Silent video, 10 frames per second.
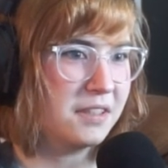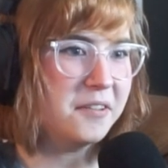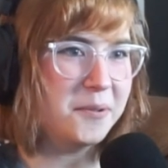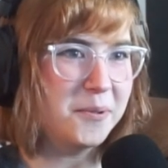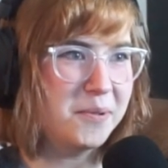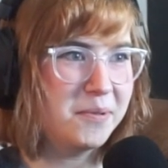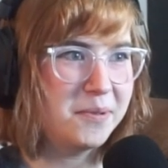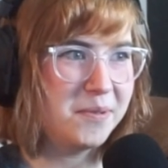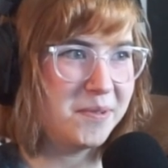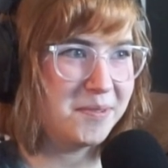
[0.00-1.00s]

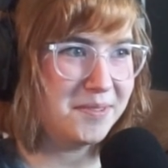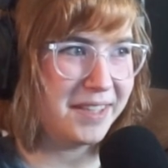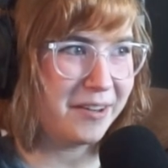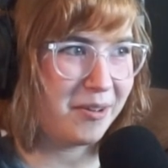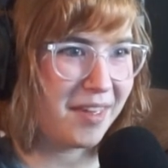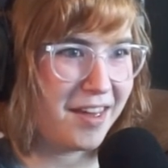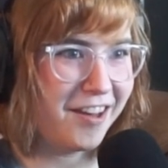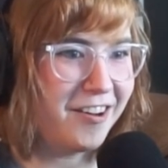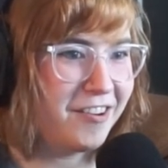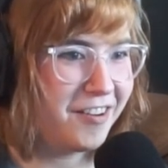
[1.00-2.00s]
Oh, there they
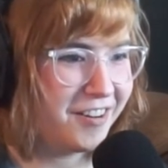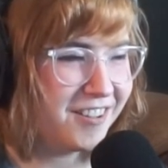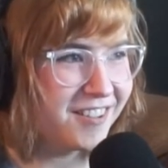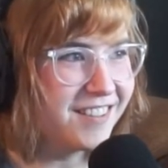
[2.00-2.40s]
are!